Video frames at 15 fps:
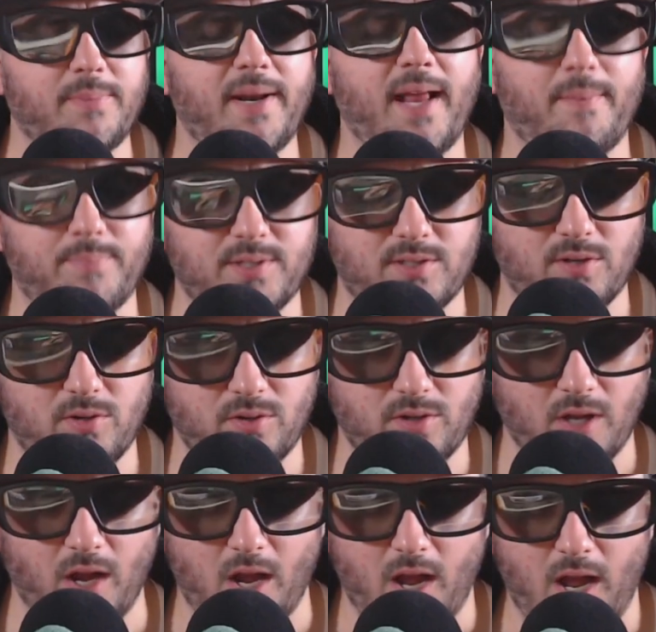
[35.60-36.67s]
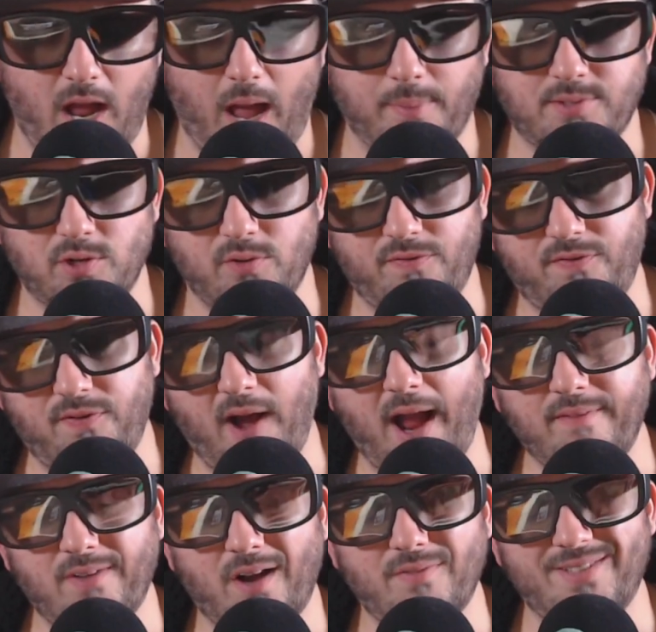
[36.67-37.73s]
episode, episode
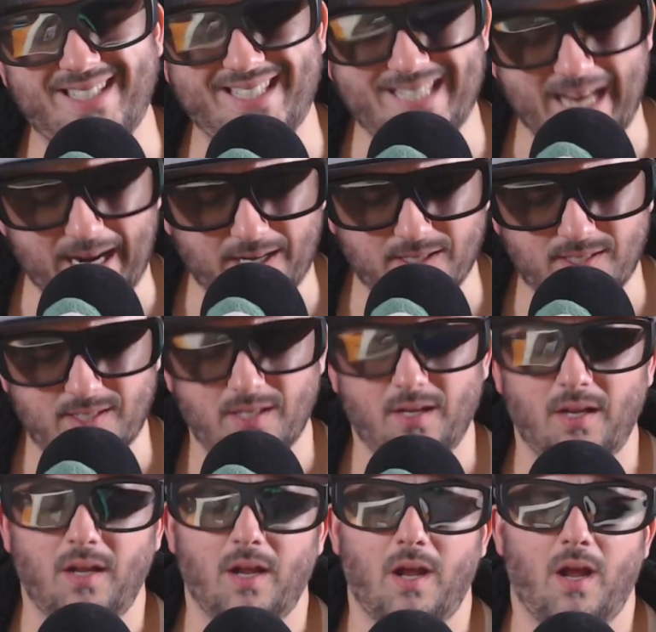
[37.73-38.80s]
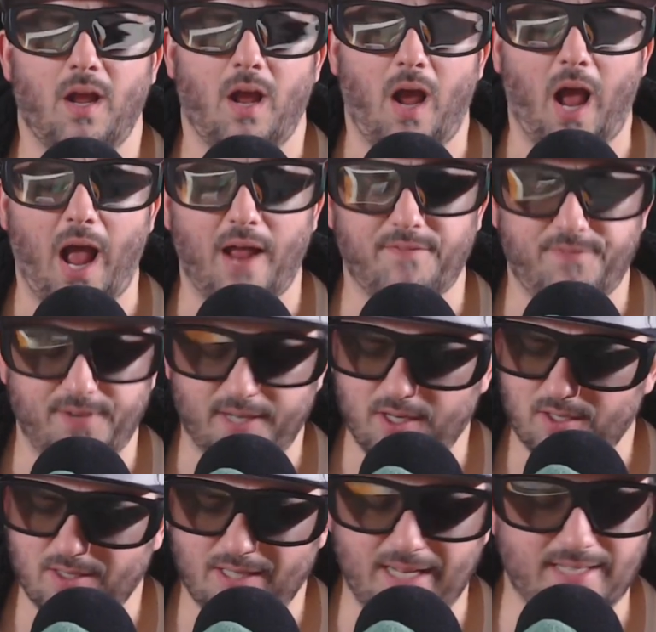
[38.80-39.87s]
five of six, I
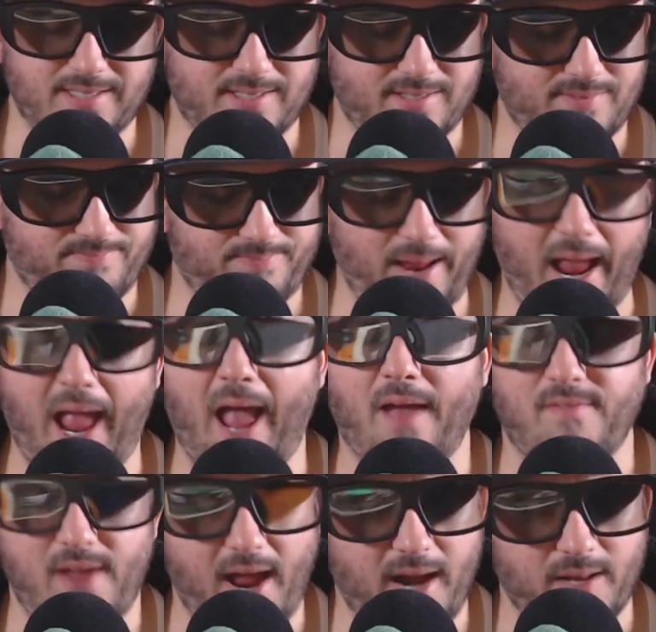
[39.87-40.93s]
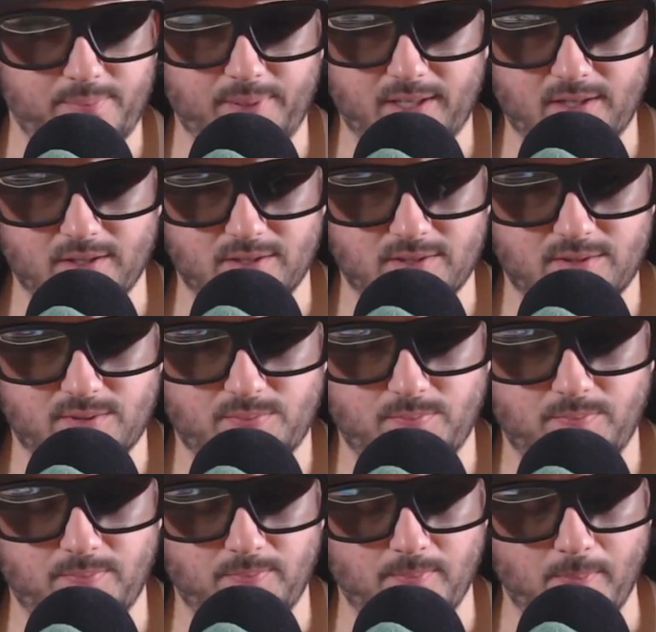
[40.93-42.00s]
figured let's have at it because
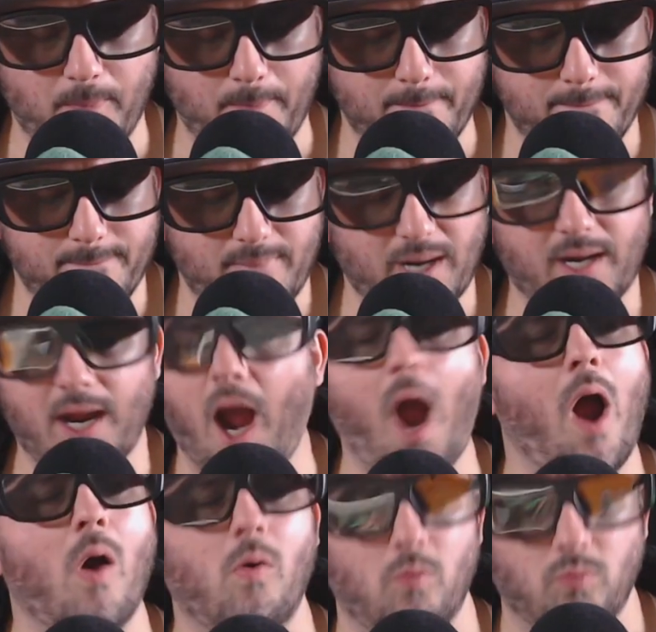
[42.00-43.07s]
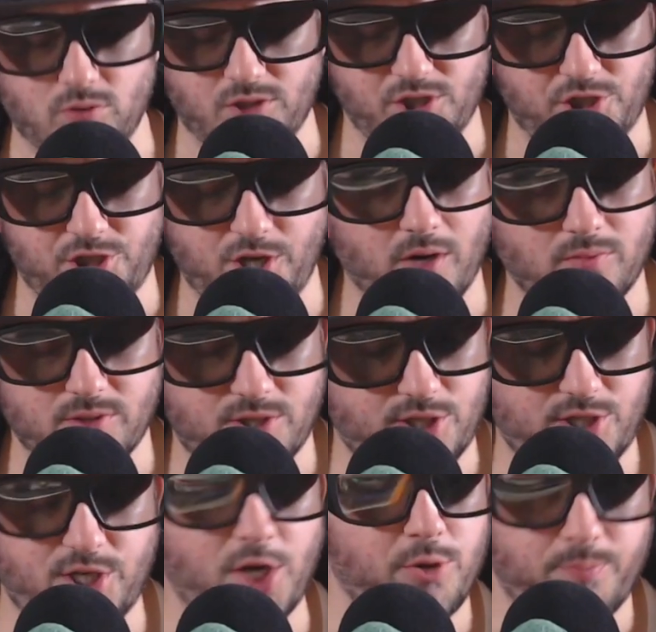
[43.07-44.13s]
my god, the show is
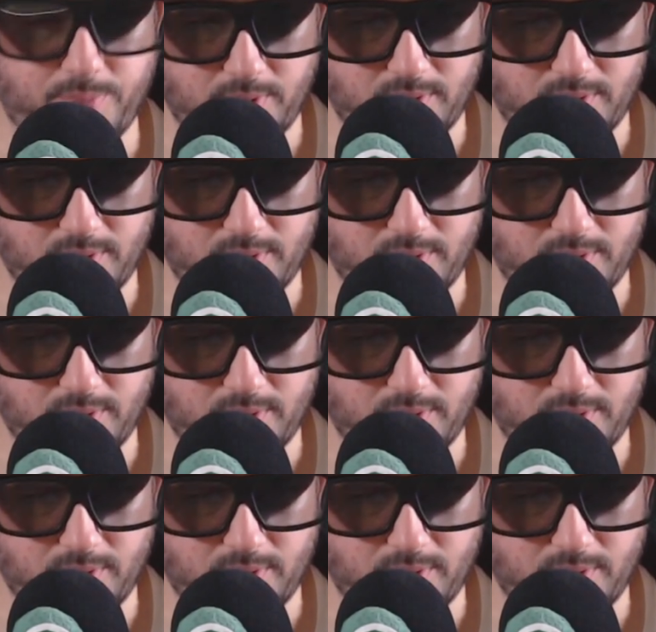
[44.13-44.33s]
stupid.